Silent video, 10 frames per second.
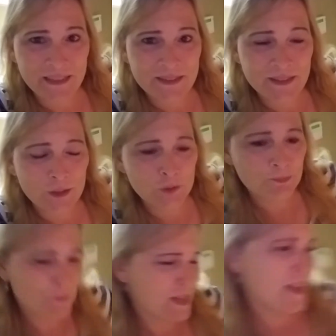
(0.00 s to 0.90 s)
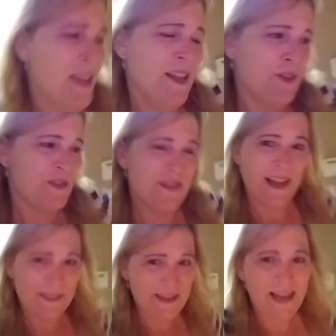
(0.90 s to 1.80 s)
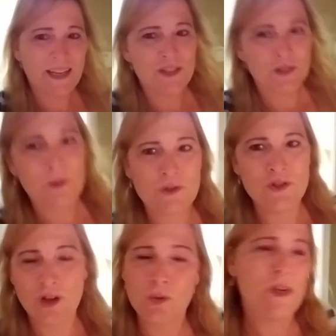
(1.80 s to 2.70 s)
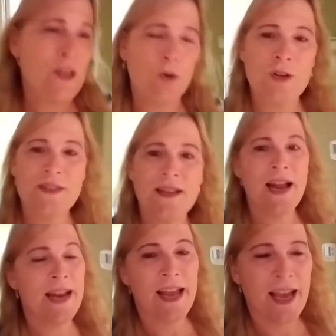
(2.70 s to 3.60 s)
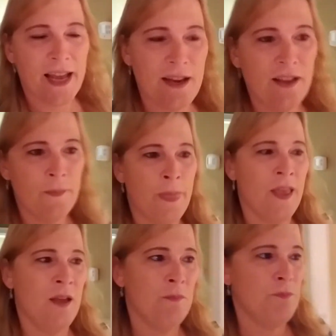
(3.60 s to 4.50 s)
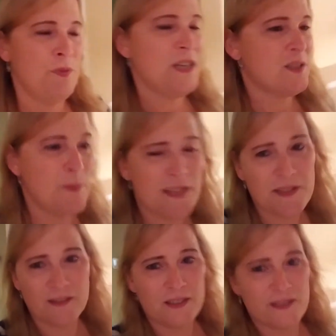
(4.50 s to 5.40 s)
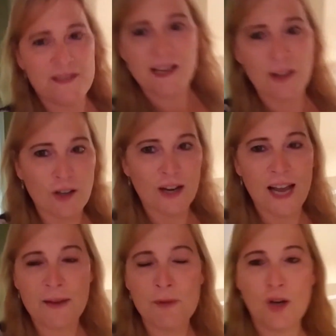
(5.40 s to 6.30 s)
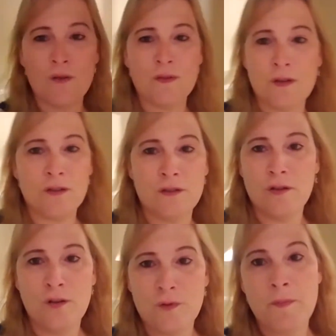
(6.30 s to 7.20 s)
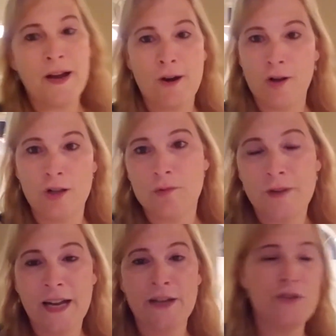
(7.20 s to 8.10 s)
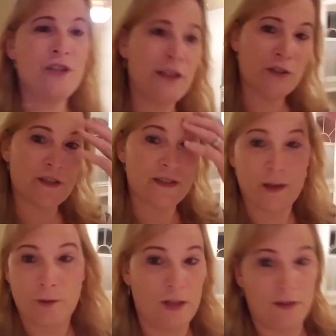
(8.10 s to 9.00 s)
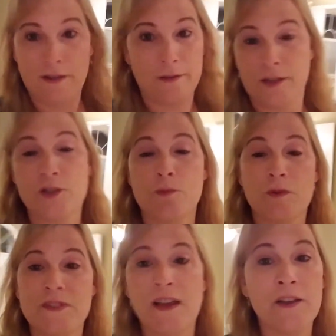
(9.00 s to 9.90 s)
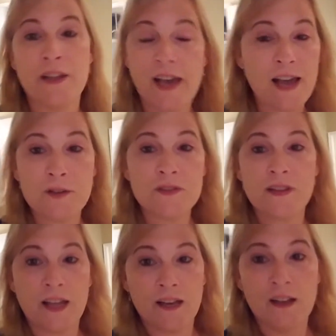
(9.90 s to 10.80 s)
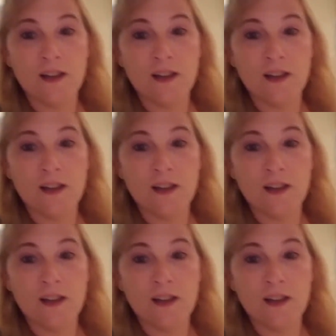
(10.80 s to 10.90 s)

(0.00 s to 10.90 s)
So there's nothing I could do. There was no recourse that I had because basically the seller had me over barrel, right? She could just say, well, I just won't sell you the house then.